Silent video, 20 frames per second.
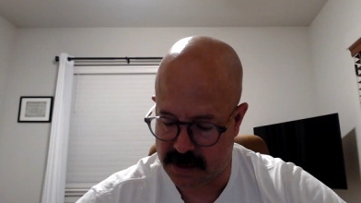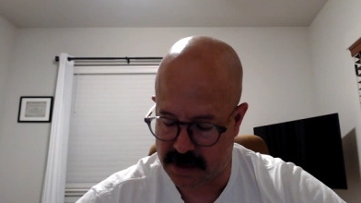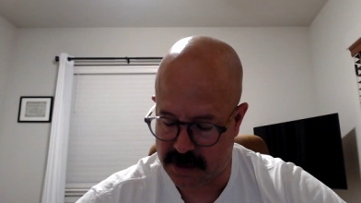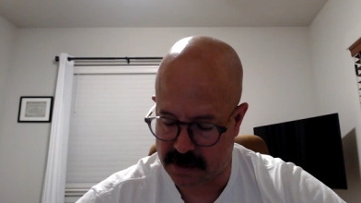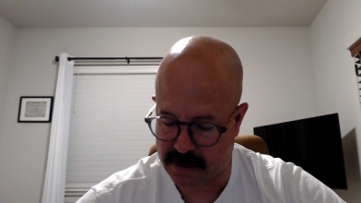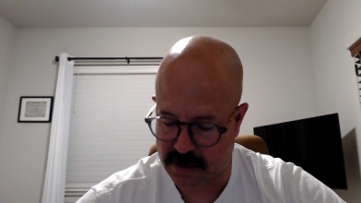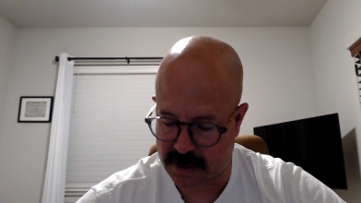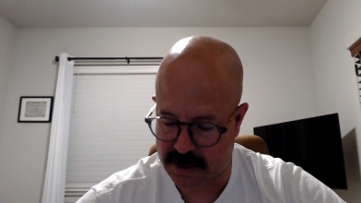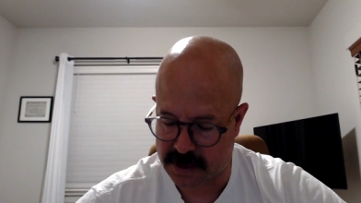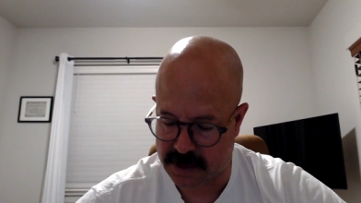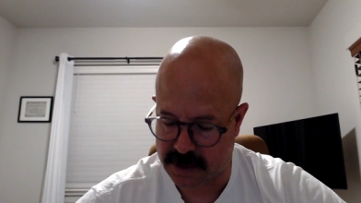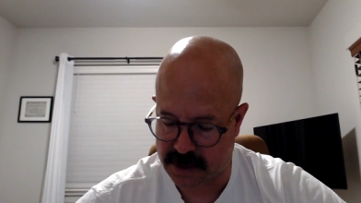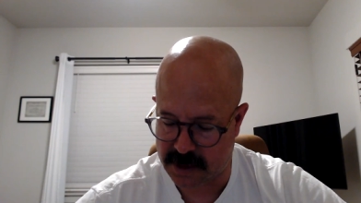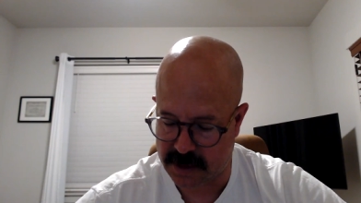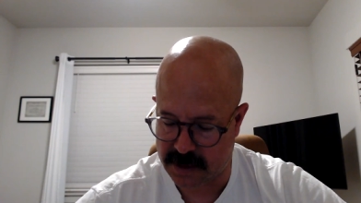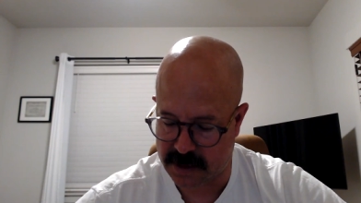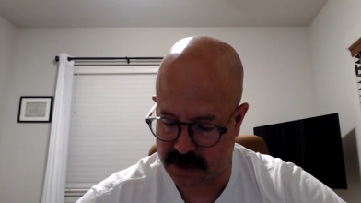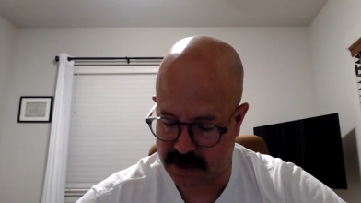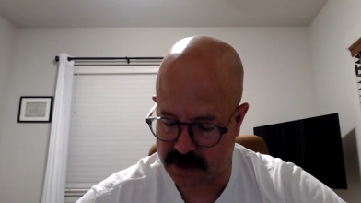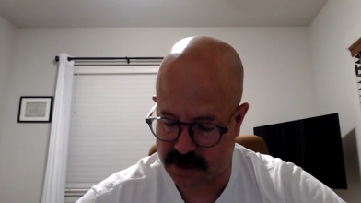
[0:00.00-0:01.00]
in Christ
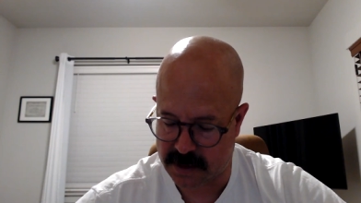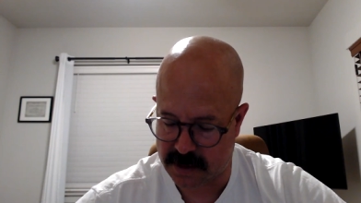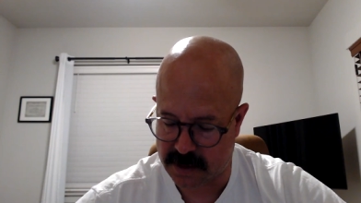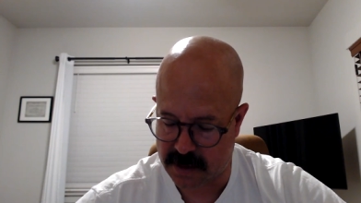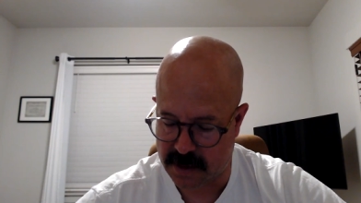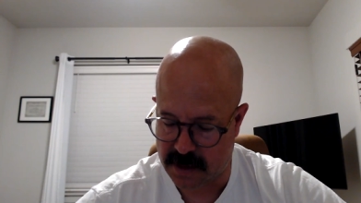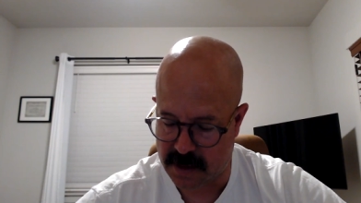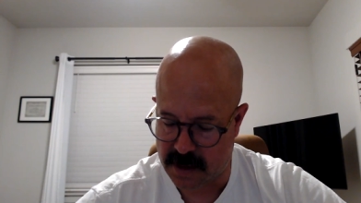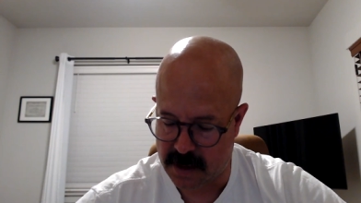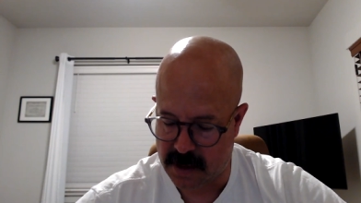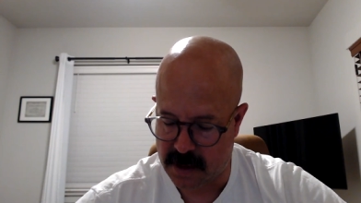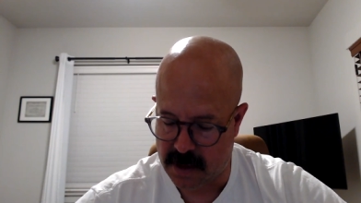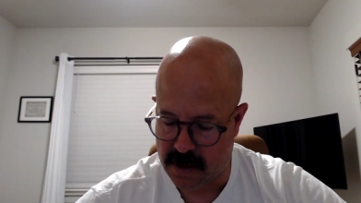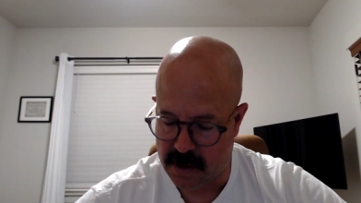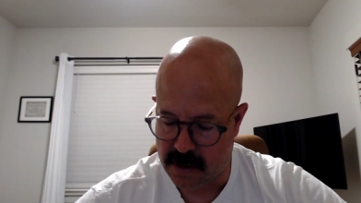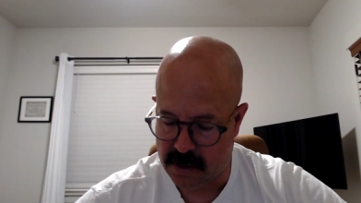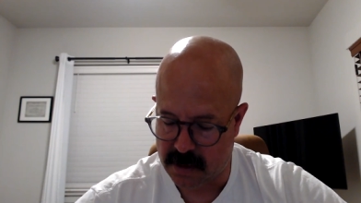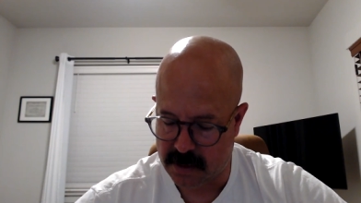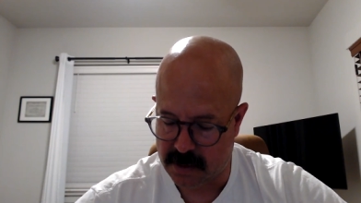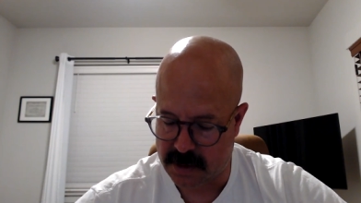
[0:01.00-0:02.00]
Jesus,
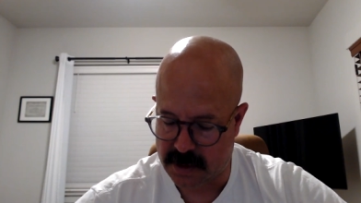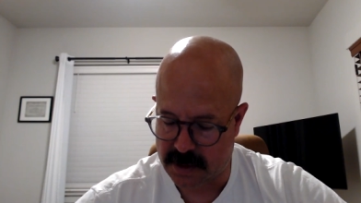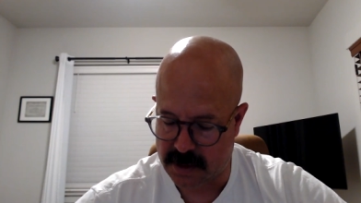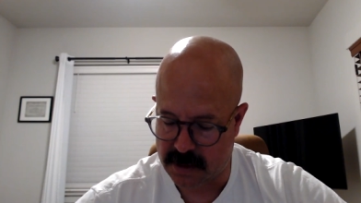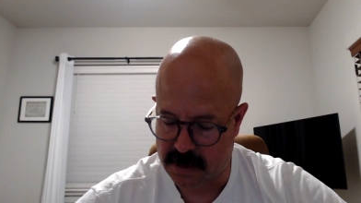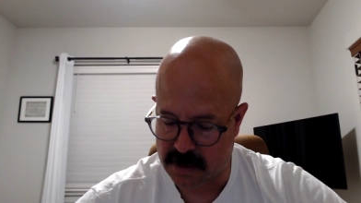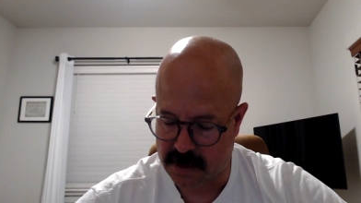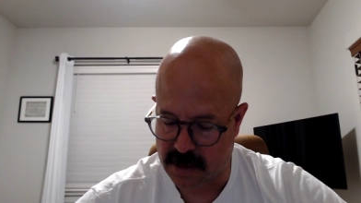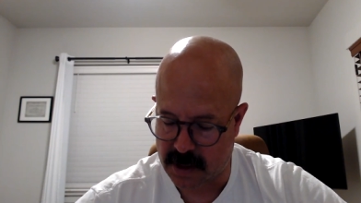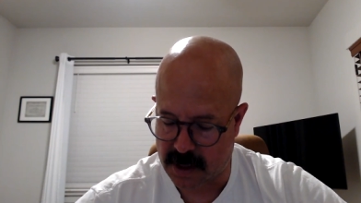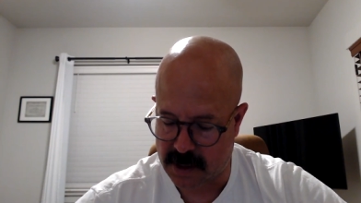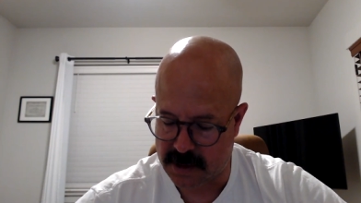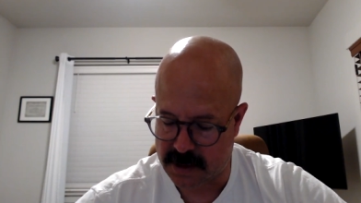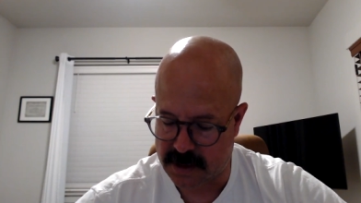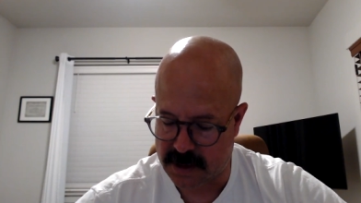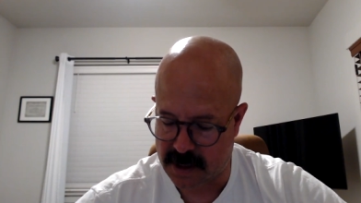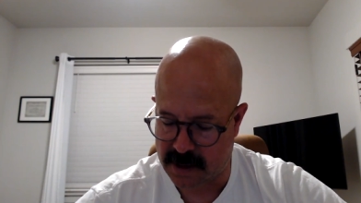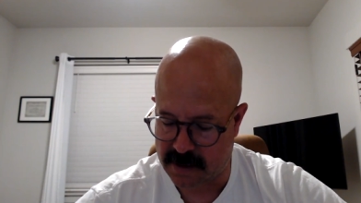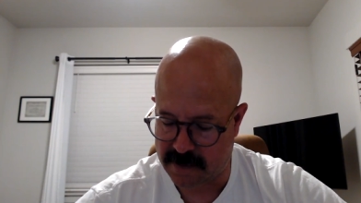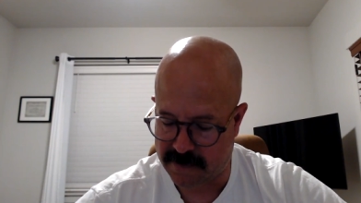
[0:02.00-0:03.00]
who God
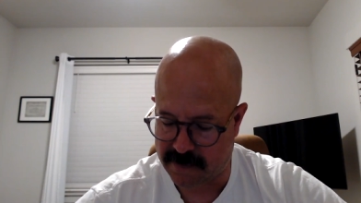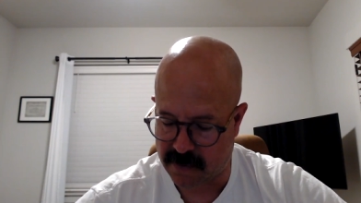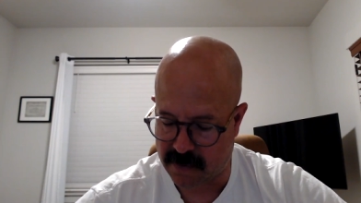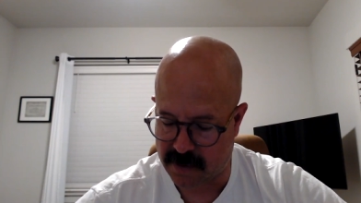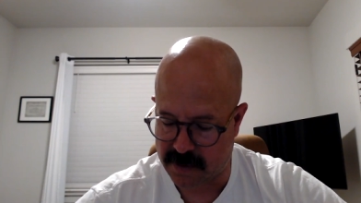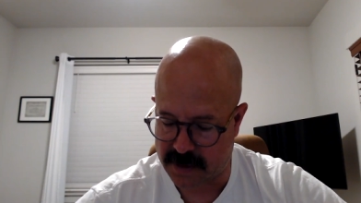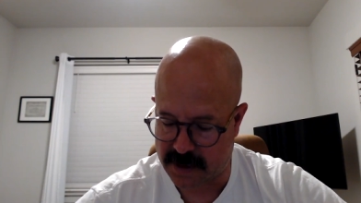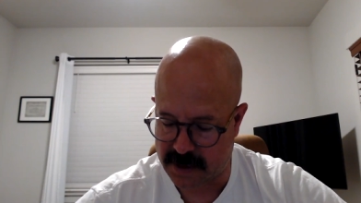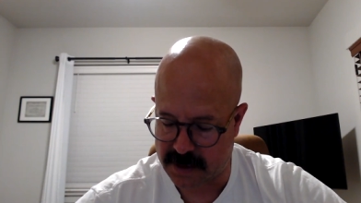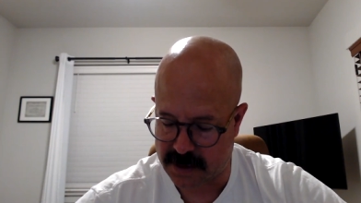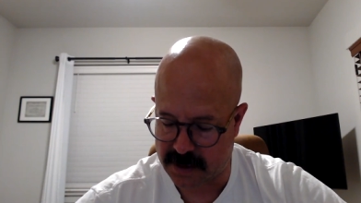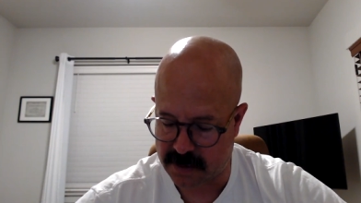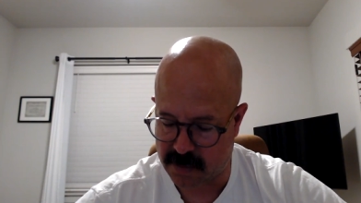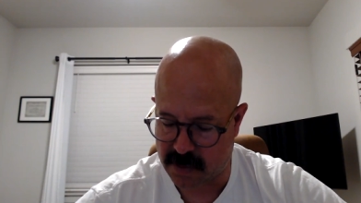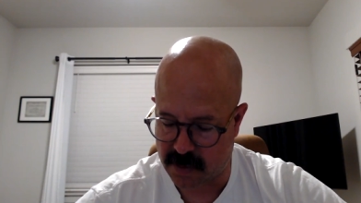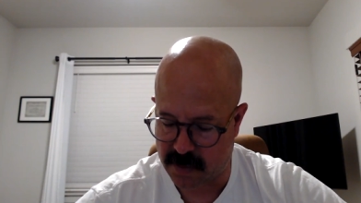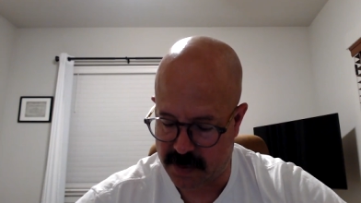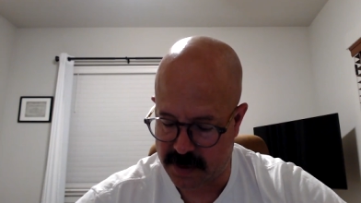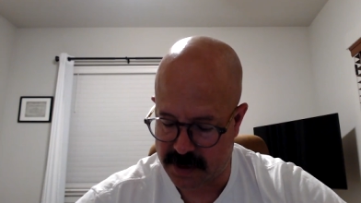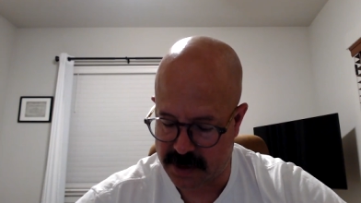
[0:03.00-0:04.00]
set forth as a
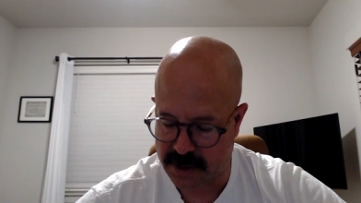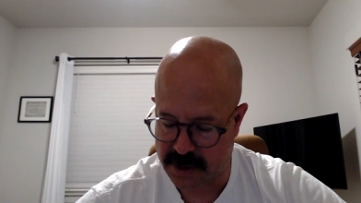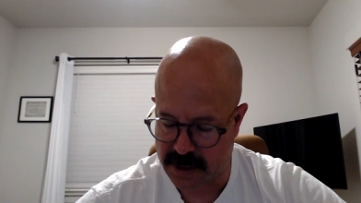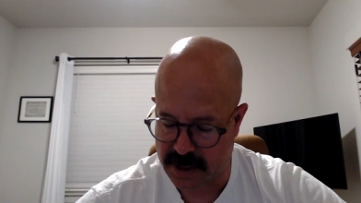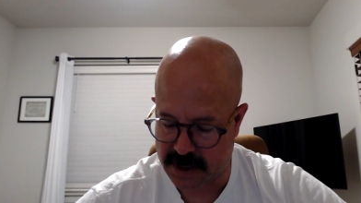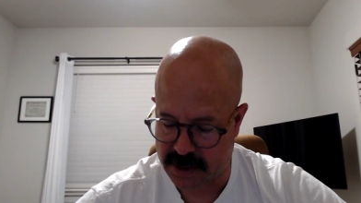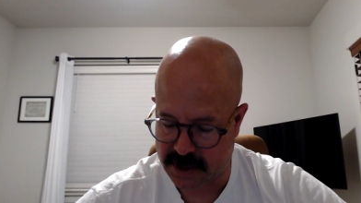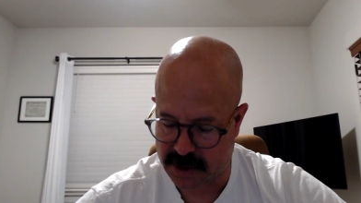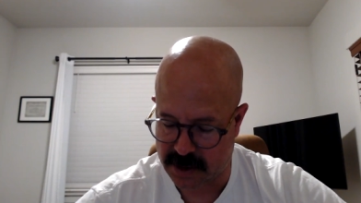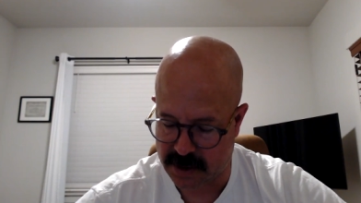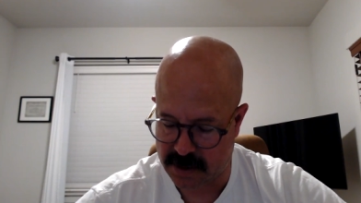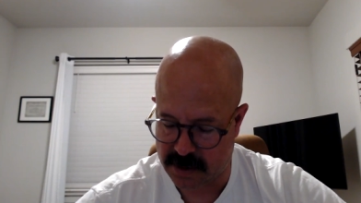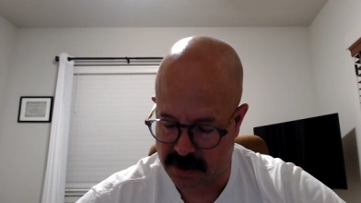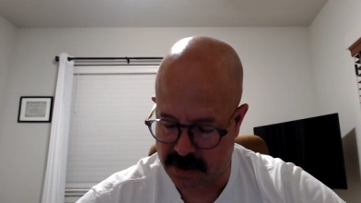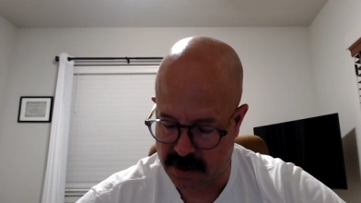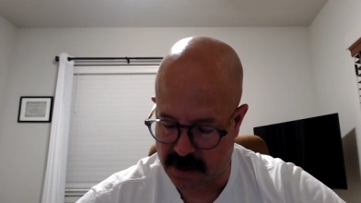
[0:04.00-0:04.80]
propitiation,